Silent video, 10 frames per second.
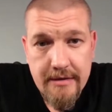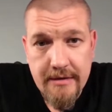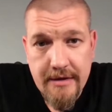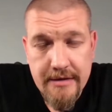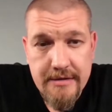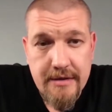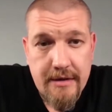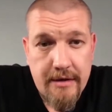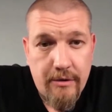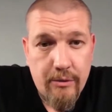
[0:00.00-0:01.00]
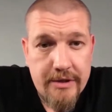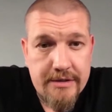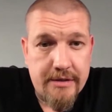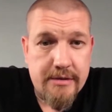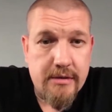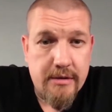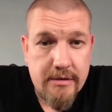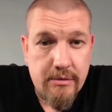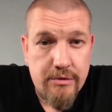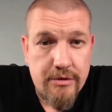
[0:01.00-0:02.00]
has a US
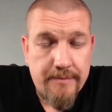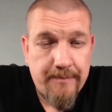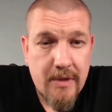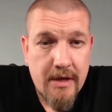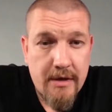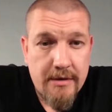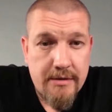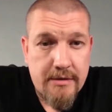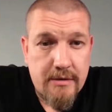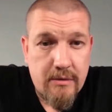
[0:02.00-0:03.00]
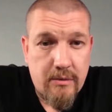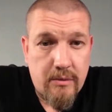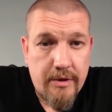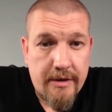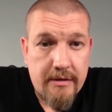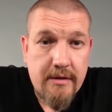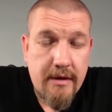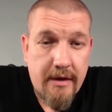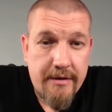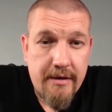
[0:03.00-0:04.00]
exclusion. So, and
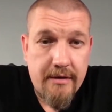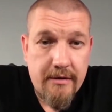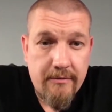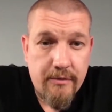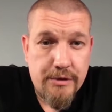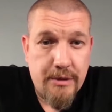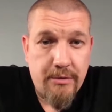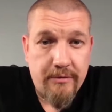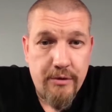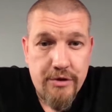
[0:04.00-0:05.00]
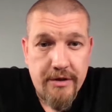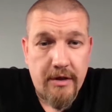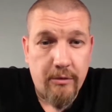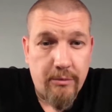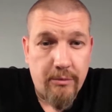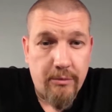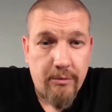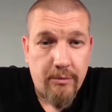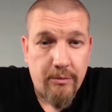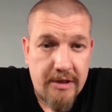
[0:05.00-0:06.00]
I think in the foreseeable future that will be the case.
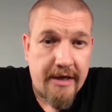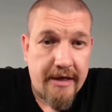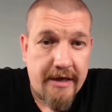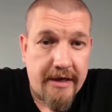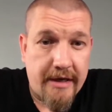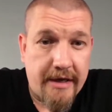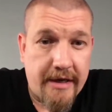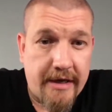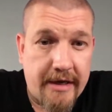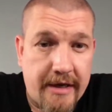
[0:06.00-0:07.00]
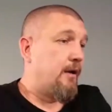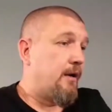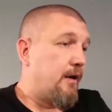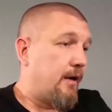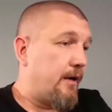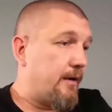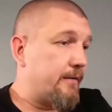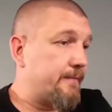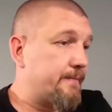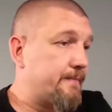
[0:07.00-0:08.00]
case.
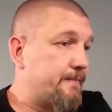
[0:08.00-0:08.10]
Um,